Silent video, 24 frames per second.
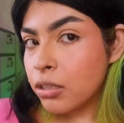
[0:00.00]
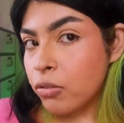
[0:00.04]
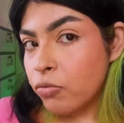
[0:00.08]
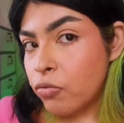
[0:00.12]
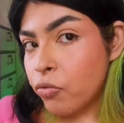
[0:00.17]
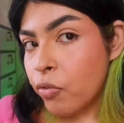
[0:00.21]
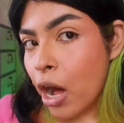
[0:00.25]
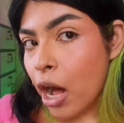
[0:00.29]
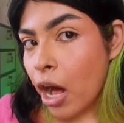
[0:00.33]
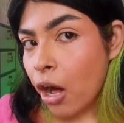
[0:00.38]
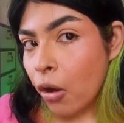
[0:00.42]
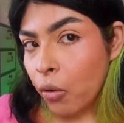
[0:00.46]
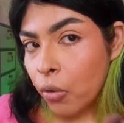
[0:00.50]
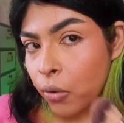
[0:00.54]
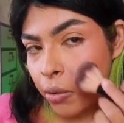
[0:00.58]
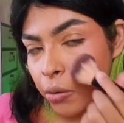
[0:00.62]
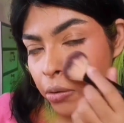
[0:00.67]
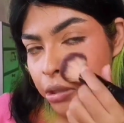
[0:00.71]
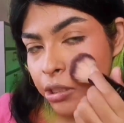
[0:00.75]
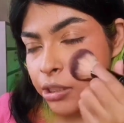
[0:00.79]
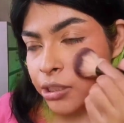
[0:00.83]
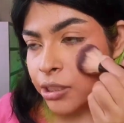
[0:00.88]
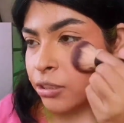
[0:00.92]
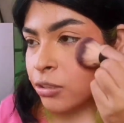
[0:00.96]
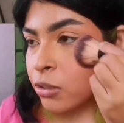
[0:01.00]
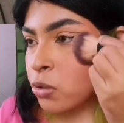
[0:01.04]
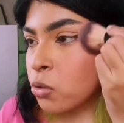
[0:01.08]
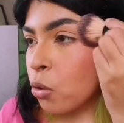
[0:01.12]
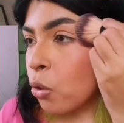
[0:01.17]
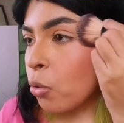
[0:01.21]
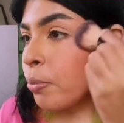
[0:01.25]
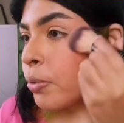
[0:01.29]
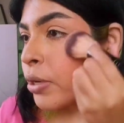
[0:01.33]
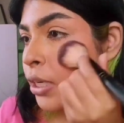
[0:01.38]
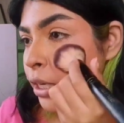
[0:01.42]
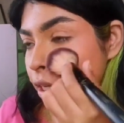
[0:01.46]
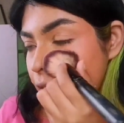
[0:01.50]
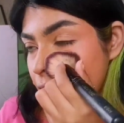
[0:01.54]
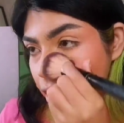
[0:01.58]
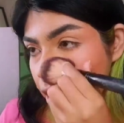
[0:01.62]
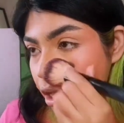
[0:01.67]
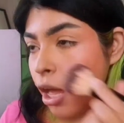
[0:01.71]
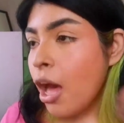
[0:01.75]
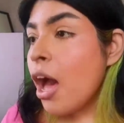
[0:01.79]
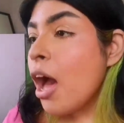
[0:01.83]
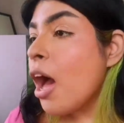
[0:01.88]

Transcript: Wow, this is so pretty.